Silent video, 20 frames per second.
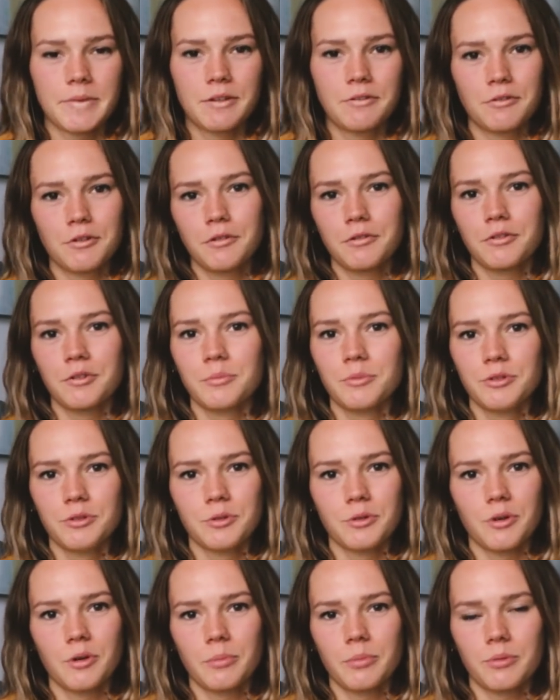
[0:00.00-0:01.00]
if you're from
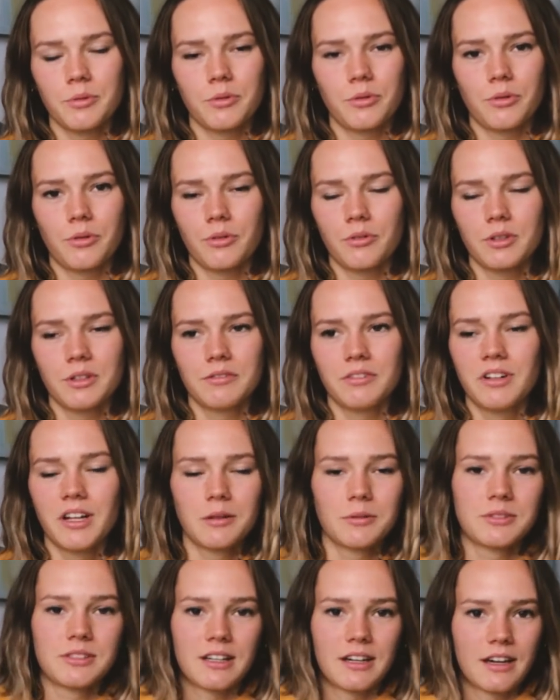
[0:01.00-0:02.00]
Europe or even
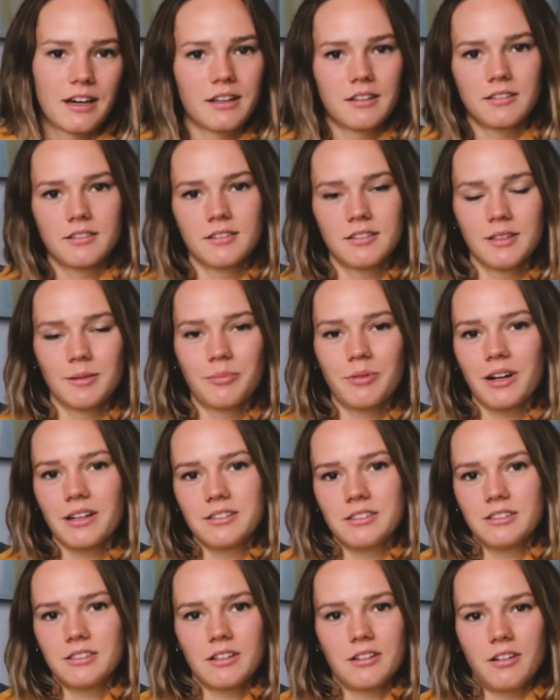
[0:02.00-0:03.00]
outside, the
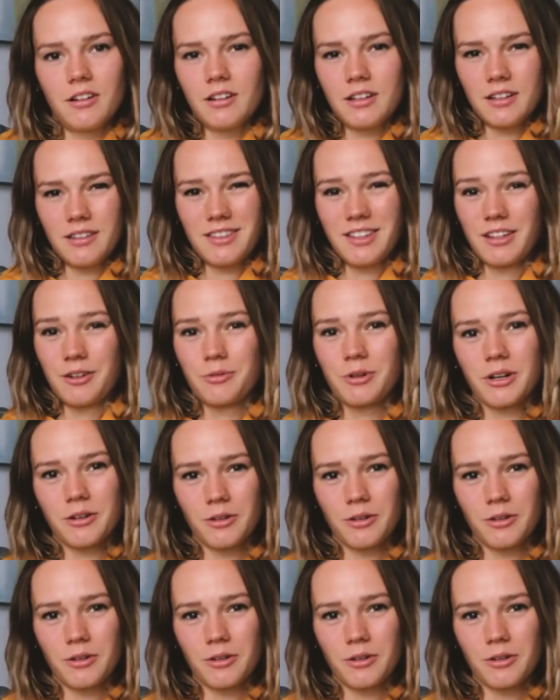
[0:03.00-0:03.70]
prices are, I think,